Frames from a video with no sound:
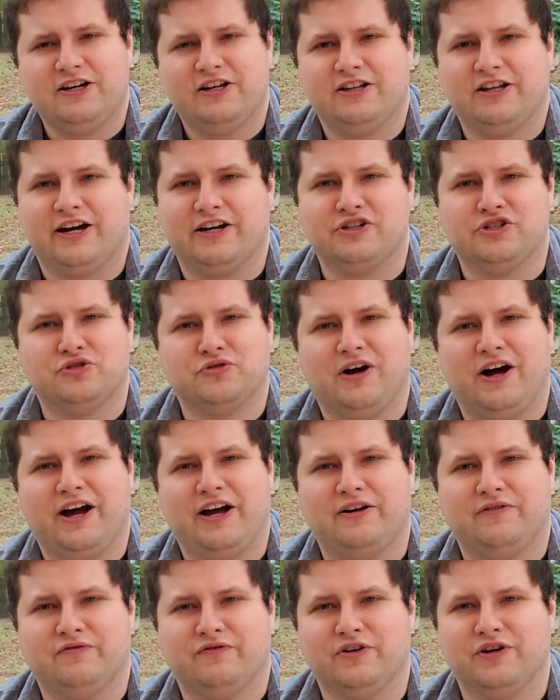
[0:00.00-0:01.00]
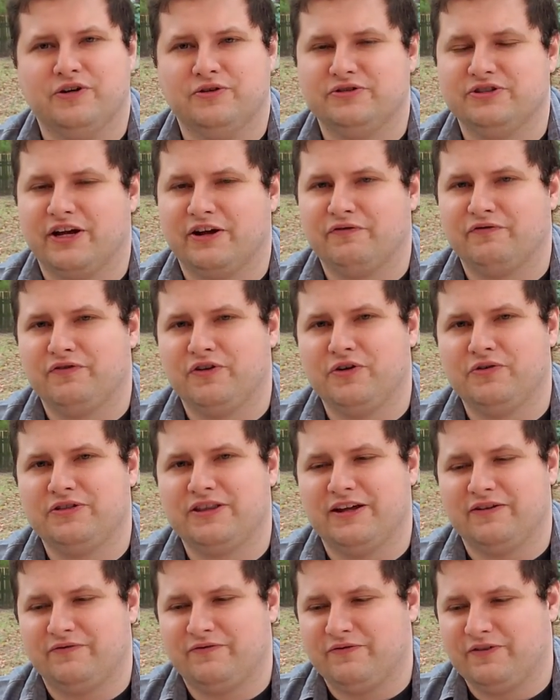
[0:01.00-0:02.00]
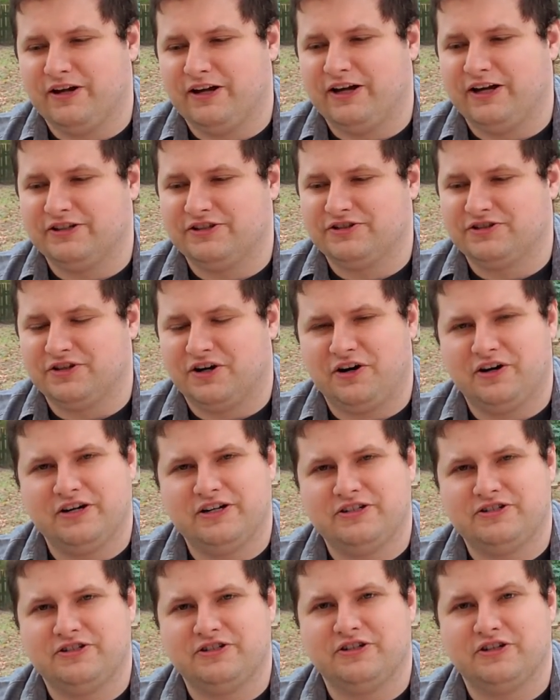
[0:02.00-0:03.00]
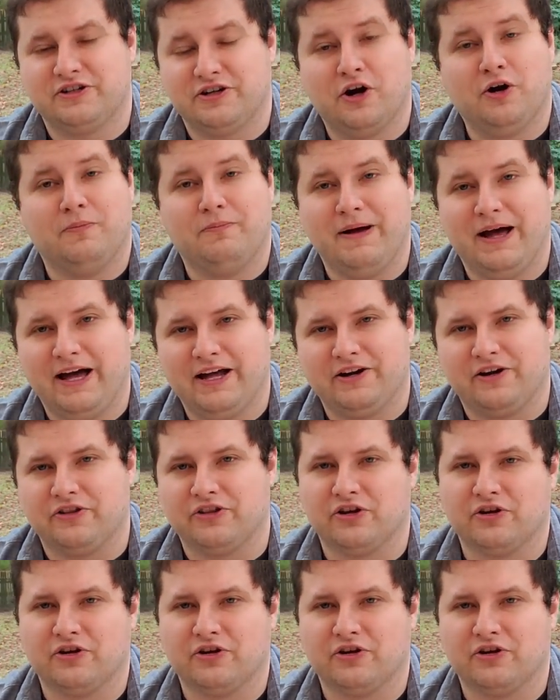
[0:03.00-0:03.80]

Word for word: like dried fruits, like fruit that uh, started to go bad on